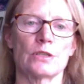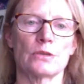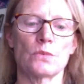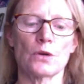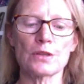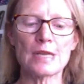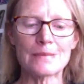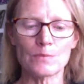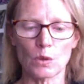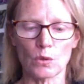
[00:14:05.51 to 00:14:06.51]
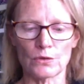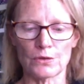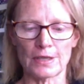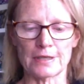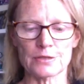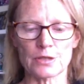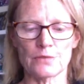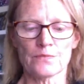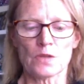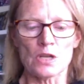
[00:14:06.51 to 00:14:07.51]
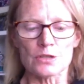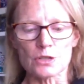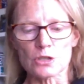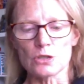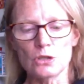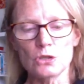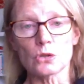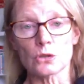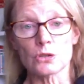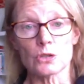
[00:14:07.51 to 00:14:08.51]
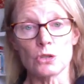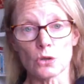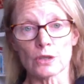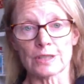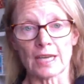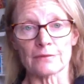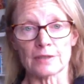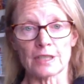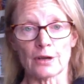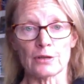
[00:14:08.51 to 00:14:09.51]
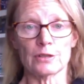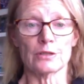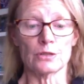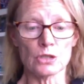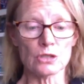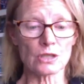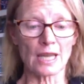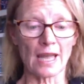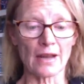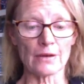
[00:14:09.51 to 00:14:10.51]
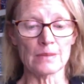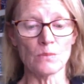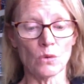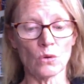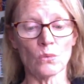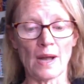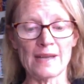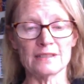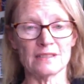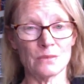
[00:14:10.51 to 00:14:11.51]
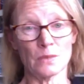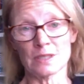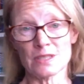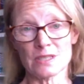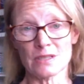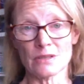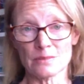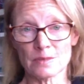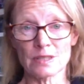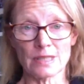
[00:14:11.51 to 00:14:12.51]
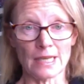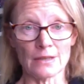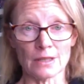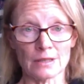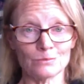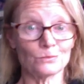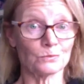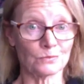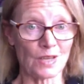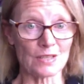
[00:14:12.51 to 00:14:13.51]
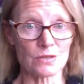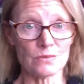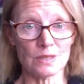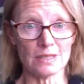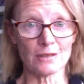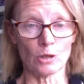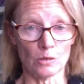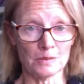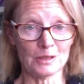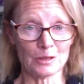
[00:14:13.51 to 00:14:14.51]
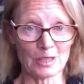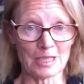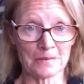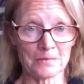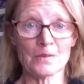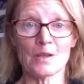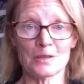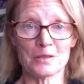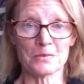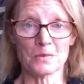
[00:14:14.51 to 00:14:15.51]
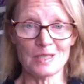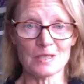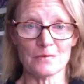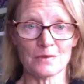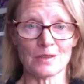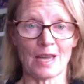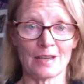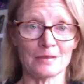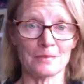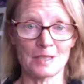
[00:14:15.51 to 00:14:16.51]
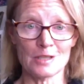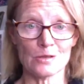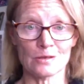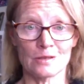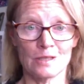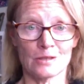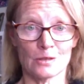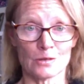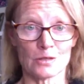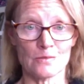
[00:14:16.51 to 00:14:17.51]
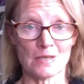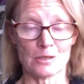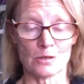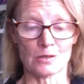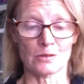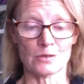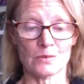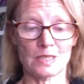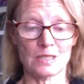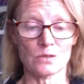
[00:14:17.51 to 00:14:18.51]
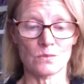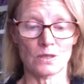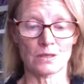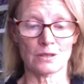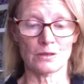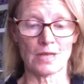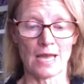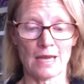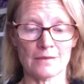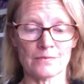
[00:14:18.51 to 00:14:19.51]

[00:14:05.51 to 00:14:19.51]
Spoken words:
You know, what are the important things? So look at that video. You know, do you carry more weight in one stirrup than the other? That's a really common thing. There's a reason for that, and it means you're not symmetrical, so we need to work on that.